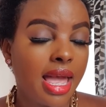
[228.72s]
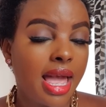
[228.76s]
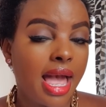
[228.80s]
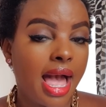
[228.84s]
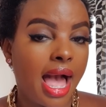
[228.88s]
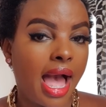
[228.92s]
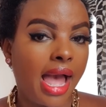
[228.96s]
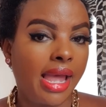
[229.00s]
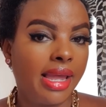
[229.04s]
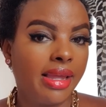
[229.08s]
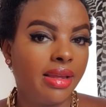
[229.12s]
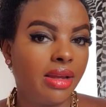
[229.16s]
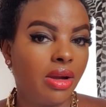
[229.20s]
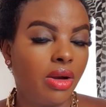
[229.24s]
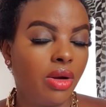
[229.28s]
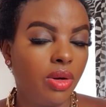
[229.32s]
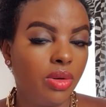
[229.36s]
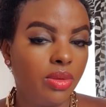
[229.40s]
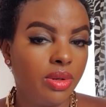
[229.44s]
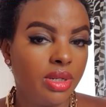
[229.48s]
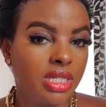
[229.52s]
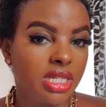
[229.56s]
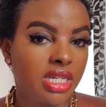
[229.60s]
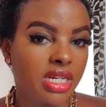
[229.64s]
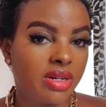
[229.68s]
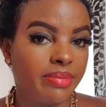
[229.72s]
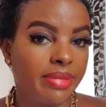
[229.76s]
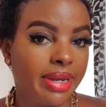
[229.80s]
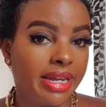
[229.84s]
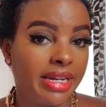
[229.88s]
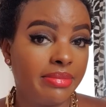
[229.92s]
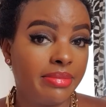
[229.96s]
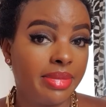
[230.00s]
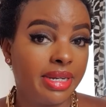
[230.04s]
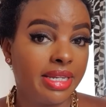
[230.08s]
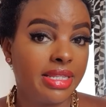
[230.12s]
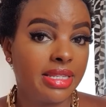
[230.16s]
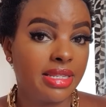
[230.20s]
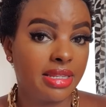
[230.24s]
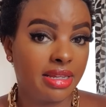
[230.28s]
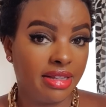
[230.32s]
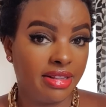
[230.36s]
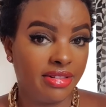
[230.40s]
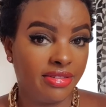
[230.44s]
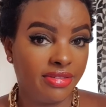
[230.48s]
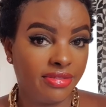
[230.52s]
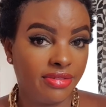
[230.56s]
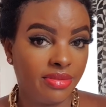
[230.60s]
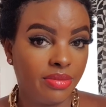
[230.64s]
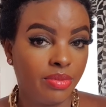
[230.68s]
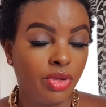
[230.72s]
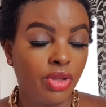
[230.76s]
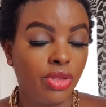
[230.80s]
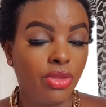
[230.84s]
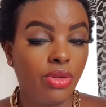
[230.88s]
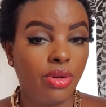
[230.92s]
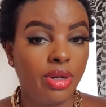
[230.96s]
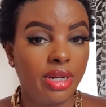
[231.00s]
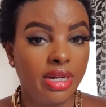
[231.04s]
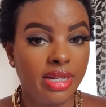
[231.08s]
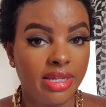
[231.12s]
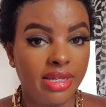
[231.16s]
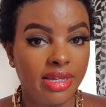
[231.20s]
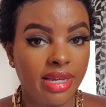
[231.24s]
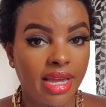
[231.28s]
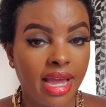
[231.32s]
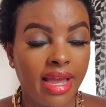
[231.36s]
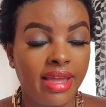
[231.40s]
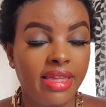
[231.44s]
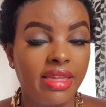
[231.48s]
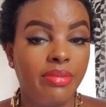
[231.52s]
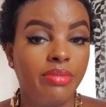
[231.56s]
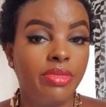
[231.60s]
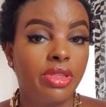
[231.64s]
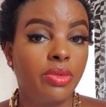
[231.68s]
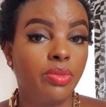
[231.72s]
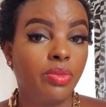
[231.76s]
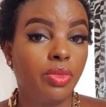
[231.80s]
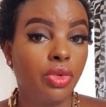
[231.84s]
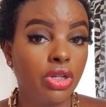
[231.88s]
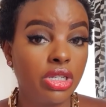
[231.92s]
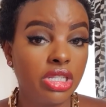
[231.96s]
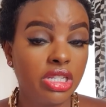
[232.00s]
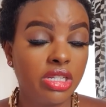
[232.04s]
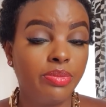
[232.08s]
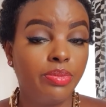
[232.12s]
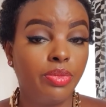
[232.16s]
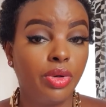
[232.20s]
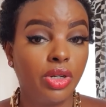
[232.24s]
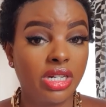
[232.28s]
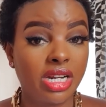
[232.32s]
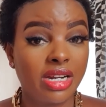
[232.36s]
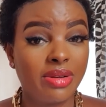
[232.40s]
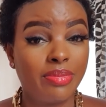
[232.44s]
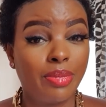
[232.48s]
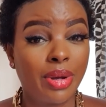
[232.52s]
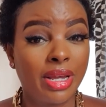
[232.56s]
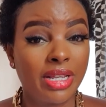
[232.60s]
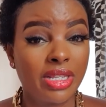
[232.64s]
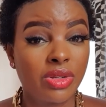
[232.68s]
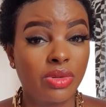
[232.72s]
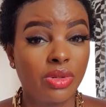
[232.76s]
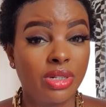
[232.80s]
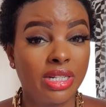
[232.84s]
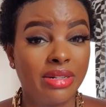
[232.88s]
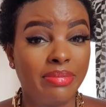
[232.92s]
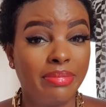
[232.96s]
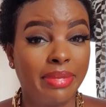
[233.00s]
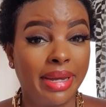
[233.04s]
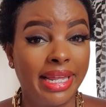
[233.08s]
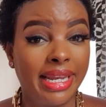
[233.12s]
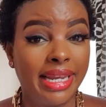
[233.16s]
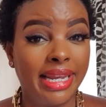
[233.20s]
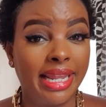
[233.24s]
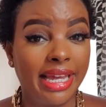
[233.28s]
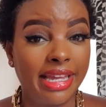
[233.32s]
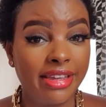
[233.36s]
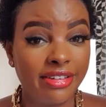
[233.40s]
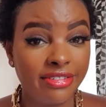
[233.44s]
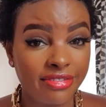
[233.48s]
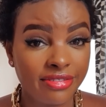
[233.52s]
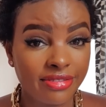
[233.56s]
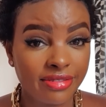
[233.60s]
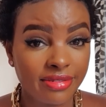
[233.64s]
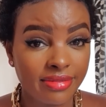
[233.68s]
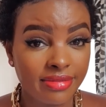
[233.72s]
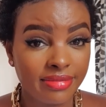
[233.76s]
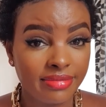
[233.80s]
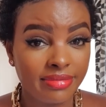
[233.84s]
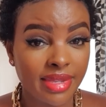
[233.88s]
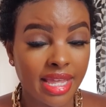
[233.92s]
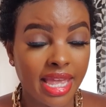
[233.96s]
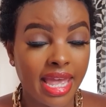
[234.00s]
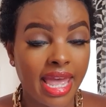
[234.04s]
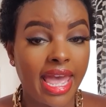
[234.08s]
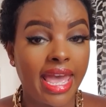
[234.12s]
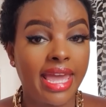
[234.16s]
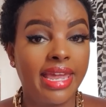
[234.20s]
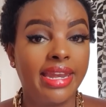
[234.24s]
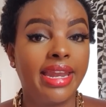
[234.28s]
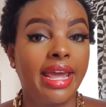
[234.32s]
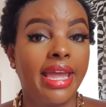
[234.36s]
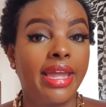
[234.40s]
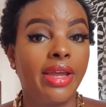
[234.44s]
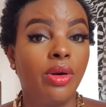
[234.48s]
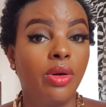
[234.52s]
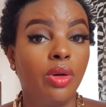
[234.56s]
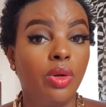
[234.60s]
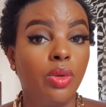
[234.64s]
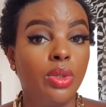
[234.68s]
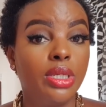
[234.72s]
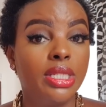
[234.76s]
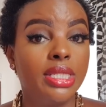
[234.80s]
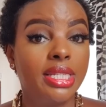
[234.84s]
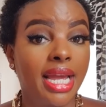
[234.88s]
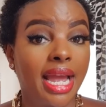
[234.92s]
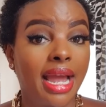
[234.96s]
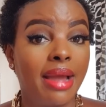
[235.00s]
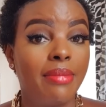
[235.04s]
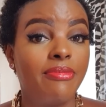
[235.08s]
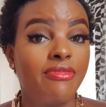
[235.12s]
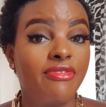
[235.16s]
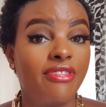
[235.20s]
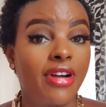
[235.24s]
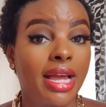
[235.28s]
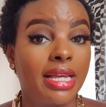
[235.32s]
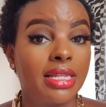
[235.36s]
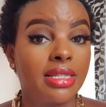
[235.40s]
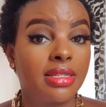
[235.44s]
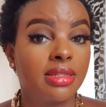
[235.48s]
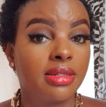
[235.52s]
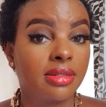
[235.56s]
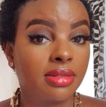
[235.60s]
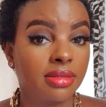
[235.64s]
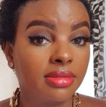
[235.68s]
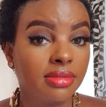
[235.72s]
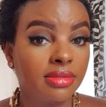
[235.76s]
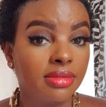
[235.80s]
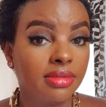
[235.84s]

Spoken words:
I always remind myself, Muthoni, I am the most important person in my life, and I always come first.